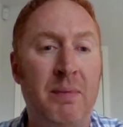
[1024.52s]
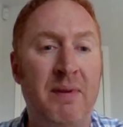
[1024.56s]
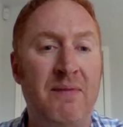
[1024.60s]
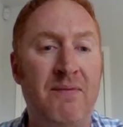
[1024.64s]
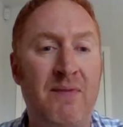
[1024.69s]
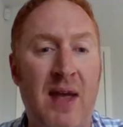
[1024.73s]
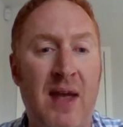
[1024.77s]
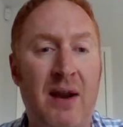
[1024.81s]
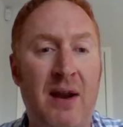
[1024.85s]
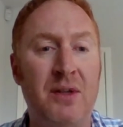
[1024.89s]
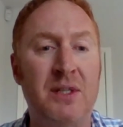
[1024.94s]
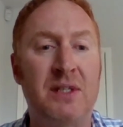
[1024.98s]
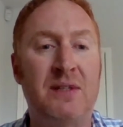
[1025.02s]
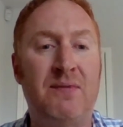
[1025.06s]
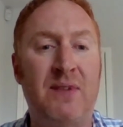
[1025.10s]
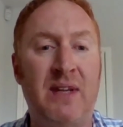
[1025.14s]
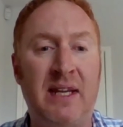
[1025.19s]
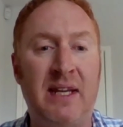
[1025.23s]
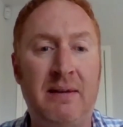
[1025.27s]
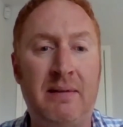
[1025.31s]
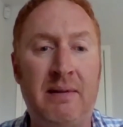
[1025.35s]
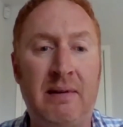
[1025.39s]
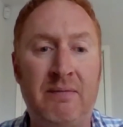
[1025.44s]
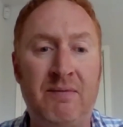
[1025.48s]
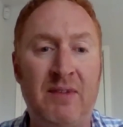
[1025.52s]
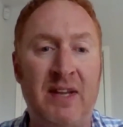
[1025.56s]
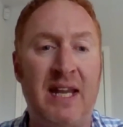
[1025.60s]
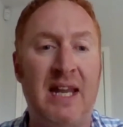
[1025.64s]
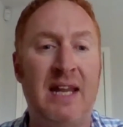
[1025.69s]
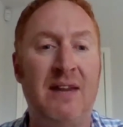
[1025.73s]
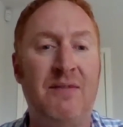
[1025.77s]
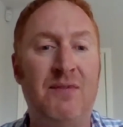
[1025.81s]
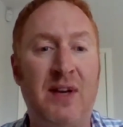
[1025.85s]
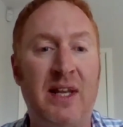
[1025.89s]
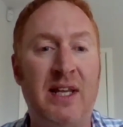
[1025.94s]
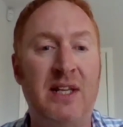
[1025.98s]
there as the
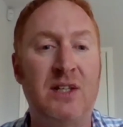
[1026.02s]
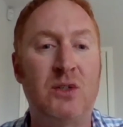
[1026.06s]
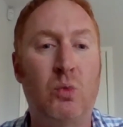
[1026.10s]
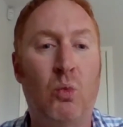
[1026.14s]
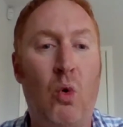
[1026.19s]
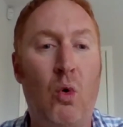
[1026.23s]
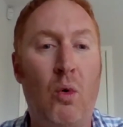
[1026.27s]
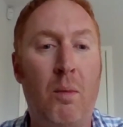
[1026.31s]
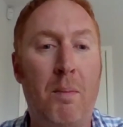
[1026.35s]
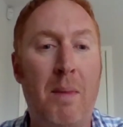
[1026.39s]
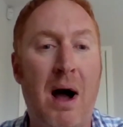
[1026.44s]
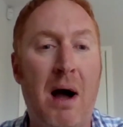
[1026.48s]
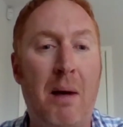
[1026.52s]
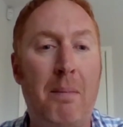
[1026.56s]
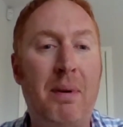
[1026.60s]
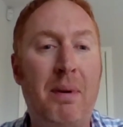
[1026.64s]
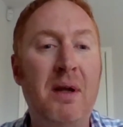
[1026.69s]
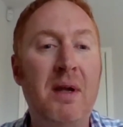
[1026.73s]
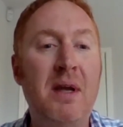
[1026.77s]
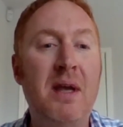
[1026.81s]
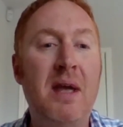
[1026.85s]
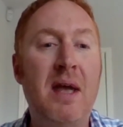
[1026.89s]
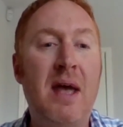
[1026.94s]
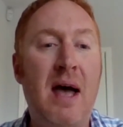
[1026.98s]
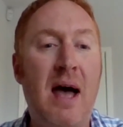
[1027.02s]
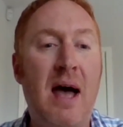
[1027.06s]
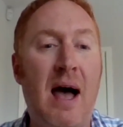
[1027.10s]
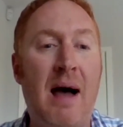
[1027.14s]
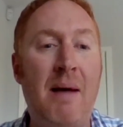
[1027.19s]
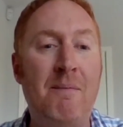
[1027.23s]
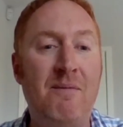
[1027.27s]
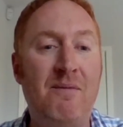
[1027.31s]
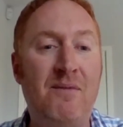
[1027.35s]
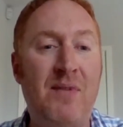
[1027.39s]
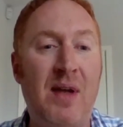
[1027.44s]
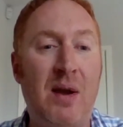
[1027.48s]
evenings warm up.
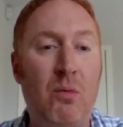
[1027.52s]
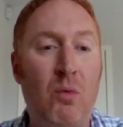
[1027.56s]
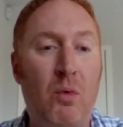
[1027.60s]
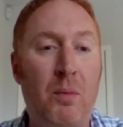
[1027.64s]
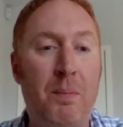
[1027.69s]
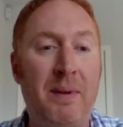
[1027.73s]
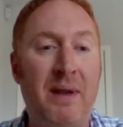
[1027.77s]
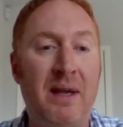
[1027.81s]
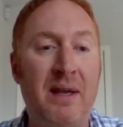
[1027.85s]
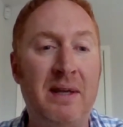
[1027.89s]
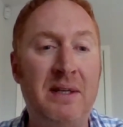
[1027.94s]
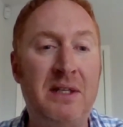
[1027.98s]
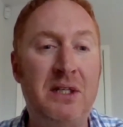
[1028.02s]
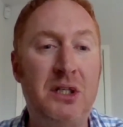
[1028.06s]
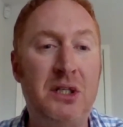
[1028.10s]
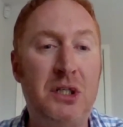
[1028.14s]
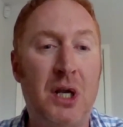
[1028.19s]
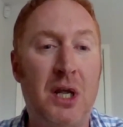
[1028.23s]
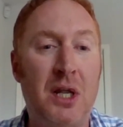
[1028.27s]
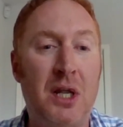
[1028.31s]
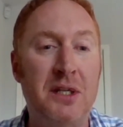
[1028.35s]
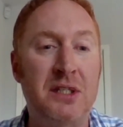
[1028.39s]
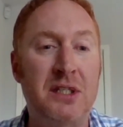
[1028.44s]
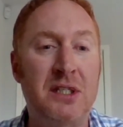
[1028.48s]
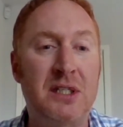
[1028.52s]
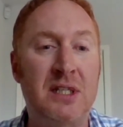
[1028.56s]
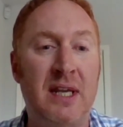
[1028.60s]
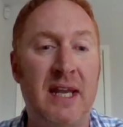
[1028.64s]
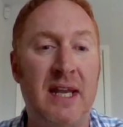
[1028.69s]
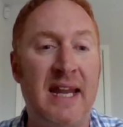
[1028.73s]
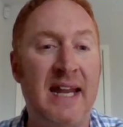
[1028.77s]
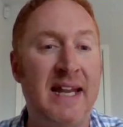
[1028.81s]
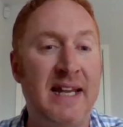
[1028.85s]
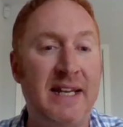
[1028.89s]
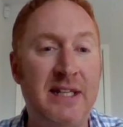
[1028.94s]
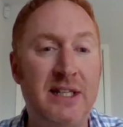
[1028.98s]
There will be a chance to
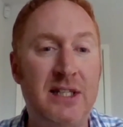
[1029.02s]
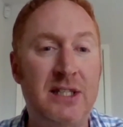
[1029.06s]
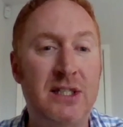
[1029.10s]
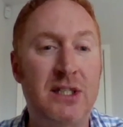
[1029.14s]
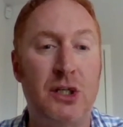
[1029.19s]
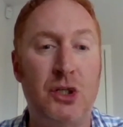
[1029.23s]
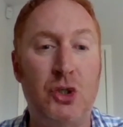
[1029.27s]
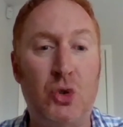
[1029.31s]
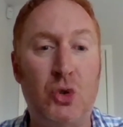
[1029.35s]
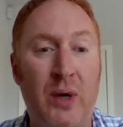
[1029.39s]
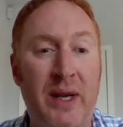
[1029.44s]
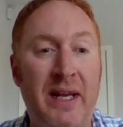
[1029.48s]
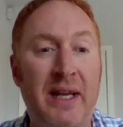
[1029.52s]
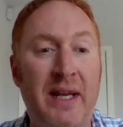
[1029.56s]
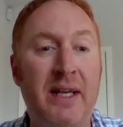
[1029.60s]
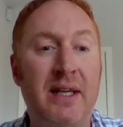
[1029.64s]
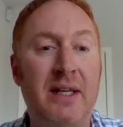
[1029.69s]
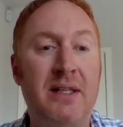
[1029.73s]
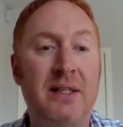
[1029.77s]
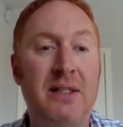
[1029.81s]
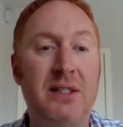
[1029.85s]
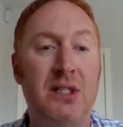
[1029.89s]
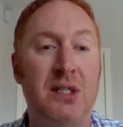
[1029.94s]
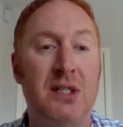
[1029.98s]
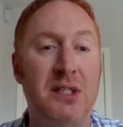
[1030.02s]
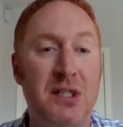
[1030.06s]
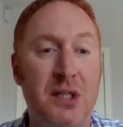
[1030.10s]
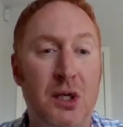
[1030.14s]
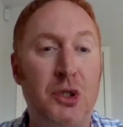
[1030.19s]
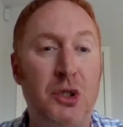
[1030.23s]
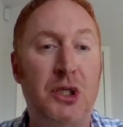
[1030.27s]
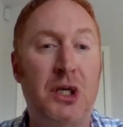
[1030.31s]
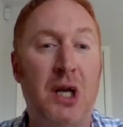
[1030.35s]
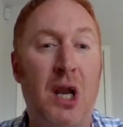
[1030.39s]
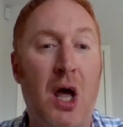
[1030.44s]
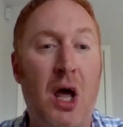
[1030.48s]
eat, to drink, to
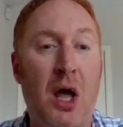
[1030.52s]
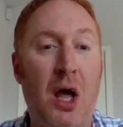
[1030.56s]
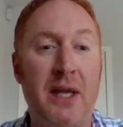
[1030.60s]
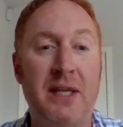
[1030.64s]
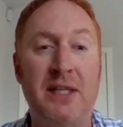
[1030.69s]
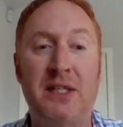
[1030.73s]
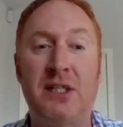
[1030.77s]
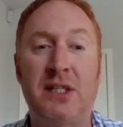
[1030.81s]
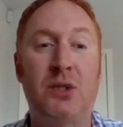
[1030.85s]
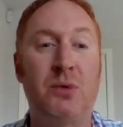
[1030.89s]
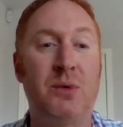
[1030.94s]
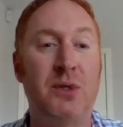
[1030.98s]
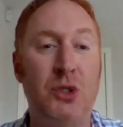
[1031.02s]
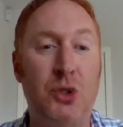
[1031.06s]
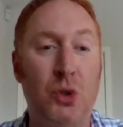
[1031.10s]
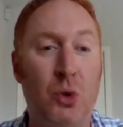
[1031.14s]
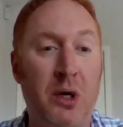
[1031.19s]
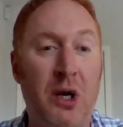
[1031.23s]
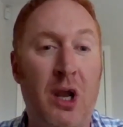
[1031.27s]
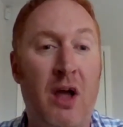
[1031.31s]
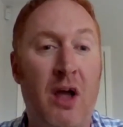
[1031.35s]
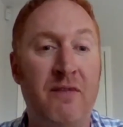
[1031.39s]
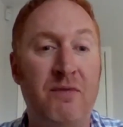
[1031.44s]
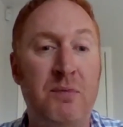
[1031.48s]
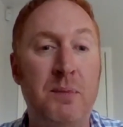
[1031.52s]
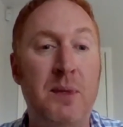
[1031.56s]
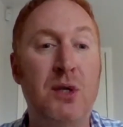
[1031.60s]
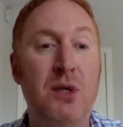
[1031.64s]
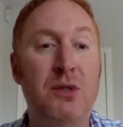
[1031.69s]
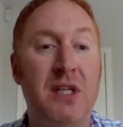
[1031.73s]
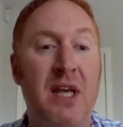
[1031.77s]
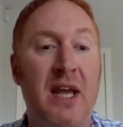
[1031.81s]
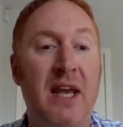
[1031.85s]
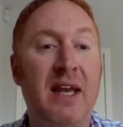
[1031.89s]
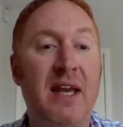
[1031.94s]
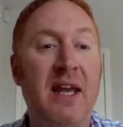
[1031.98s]
socialize, to enjoy live
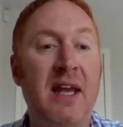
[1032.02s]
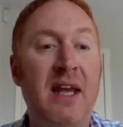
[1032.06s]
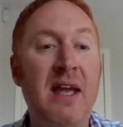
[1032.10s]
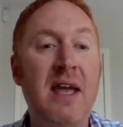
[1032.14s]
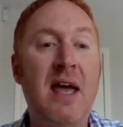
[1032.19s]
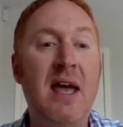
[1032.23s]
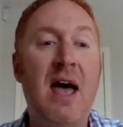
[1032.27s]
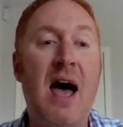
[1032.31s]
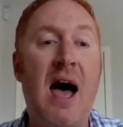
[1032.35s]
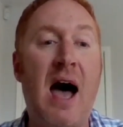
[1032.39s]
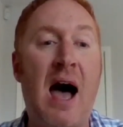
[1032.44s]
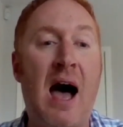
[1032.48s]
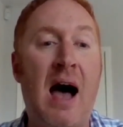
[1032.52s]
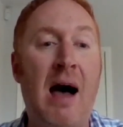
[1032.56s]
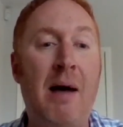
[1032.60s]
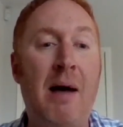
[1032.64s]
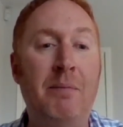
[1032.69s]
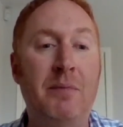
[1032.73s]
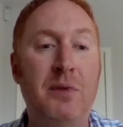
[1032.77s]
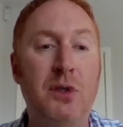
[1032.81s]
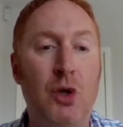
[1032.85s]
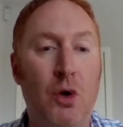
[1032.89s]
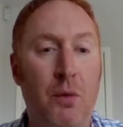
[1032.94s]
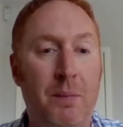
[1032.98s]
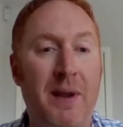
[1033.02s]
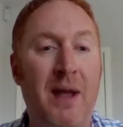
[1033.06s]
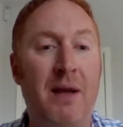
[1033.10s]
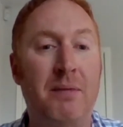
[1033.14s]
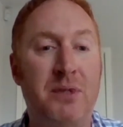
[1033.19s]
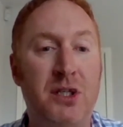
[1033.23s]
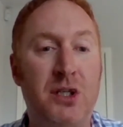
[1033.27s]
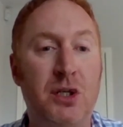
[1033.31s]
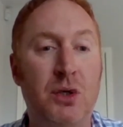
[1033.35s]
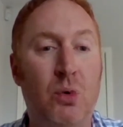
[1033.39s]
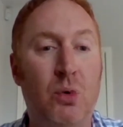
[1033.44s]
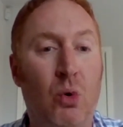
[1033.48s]
music. You'll be able
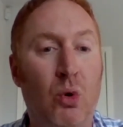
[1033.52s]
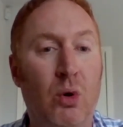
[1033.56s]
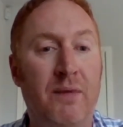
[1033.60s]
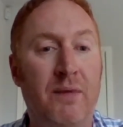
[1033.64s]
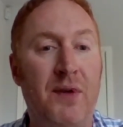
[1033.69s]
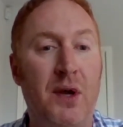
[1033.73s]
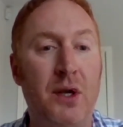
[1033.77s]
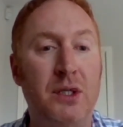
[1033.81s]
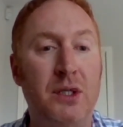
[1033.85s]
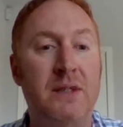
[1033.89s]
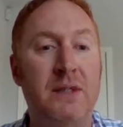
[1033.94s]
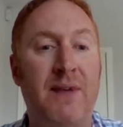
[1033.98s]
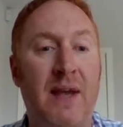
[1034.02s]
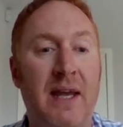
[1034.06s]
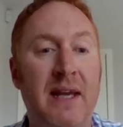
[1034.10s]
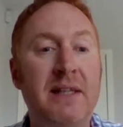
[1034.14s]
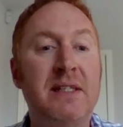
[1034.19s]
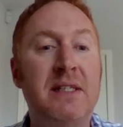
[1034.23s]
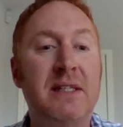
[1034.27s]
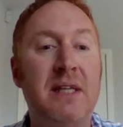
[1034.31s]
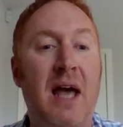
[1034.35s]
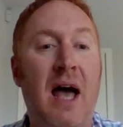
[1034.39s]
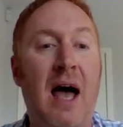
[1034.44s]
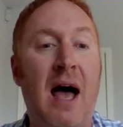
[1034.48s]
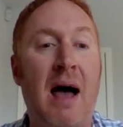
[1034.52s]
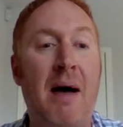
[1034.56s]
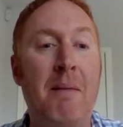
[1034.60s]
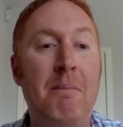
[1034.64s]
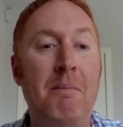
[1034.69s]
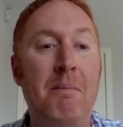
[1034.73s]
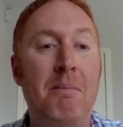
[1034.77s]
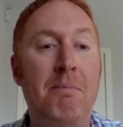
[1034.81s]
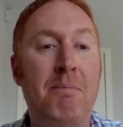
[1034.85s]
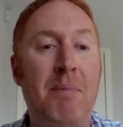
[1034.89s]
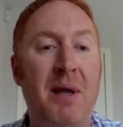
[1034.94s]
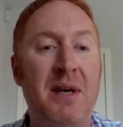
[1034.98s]
to do all of those things,
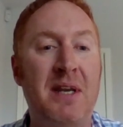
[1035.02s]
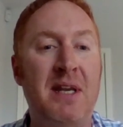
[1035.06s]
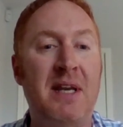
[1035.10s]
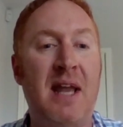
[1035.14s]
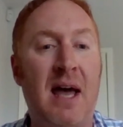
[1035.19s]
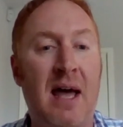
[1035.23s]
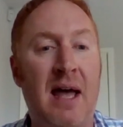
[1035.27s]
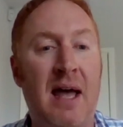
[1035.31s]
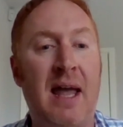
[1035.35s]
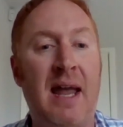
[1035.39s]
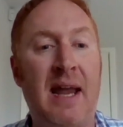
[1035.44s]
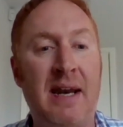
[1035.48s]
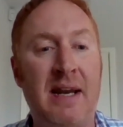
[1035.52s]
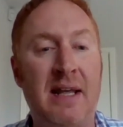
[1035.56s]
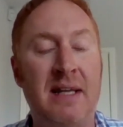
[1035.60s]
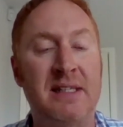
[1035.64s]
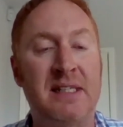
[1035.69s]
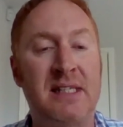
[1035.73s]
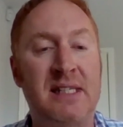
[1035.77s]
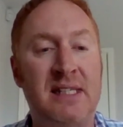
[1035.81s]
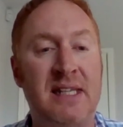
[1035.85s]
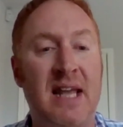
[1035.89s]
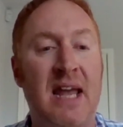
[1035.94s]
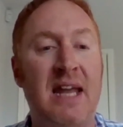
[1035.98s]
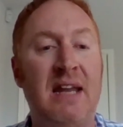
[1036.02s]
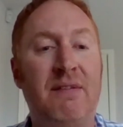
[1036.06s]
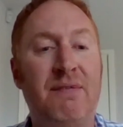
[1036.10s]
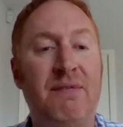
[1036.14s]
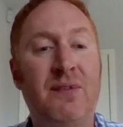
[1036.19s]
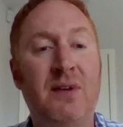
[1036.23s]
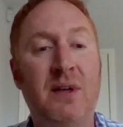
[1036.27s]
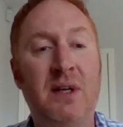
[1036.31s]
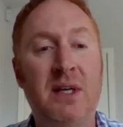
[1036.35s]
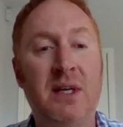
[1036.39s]
but in a safe,